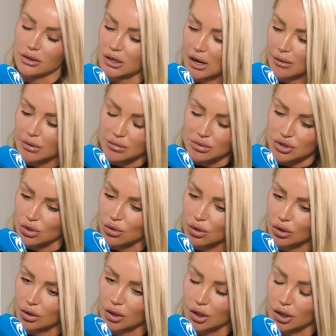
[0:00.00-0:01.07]
you know, it was
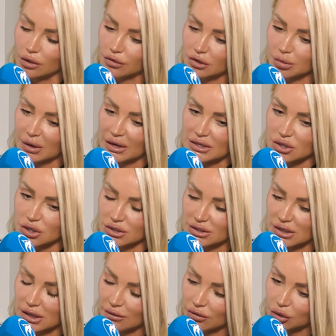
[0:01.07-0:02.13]
all over the place because I
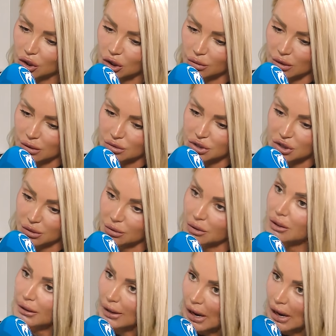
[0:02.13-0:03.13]
didn't have a clue what I was doing.